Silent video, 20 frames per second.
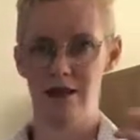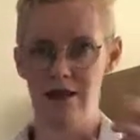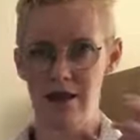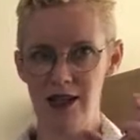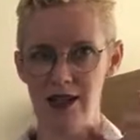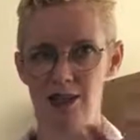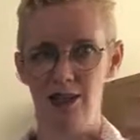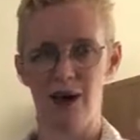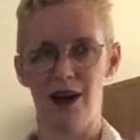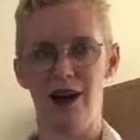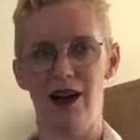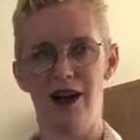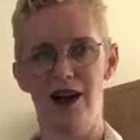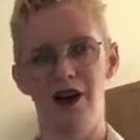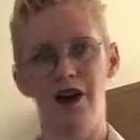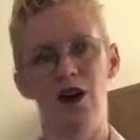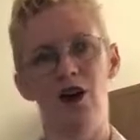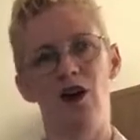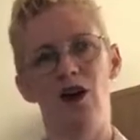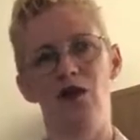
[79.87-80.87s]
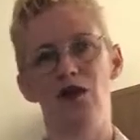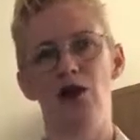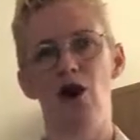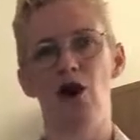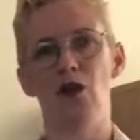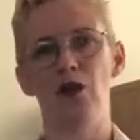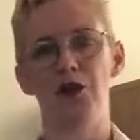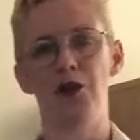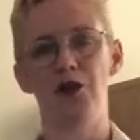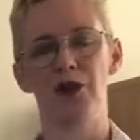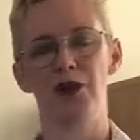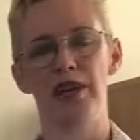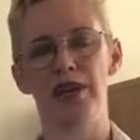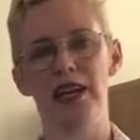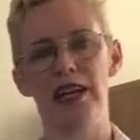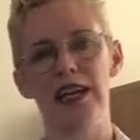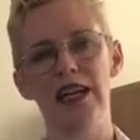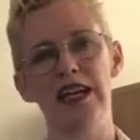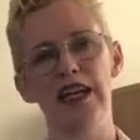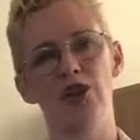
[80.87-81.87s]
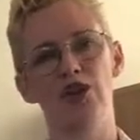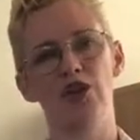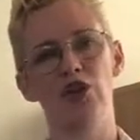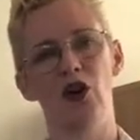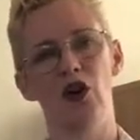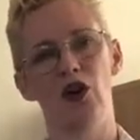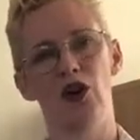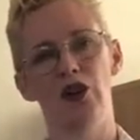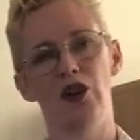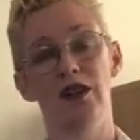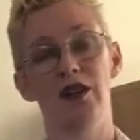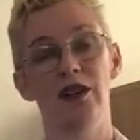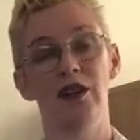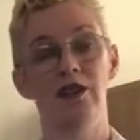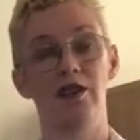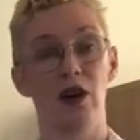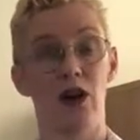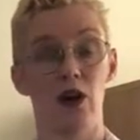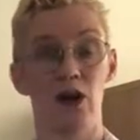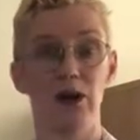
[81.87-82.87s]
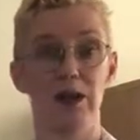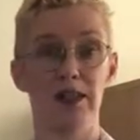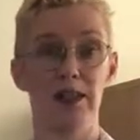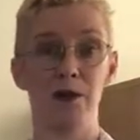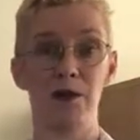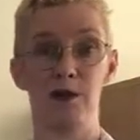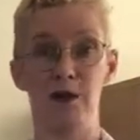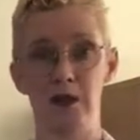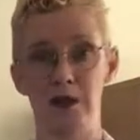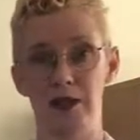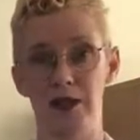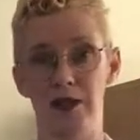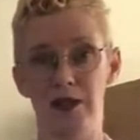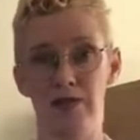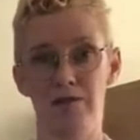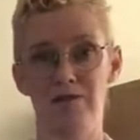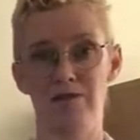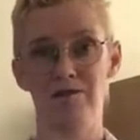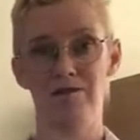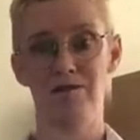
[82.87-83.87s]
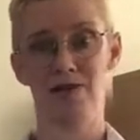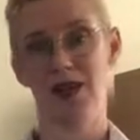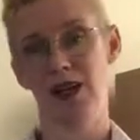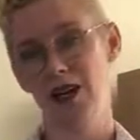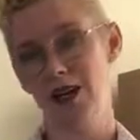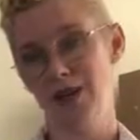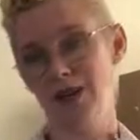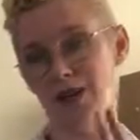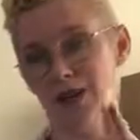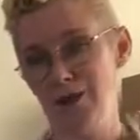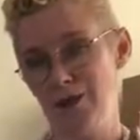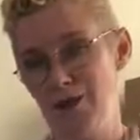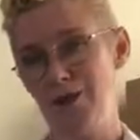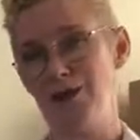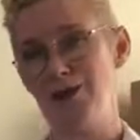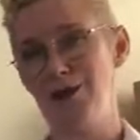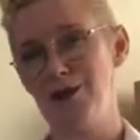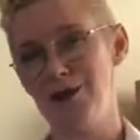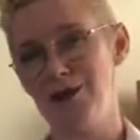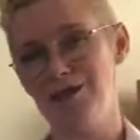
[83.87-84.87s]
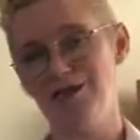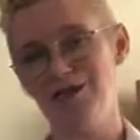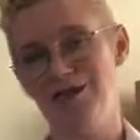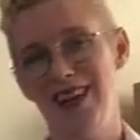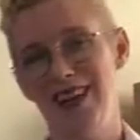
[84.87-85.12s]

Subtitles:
This part of the Holy Trinity is God, the Holy Spirit. Spirit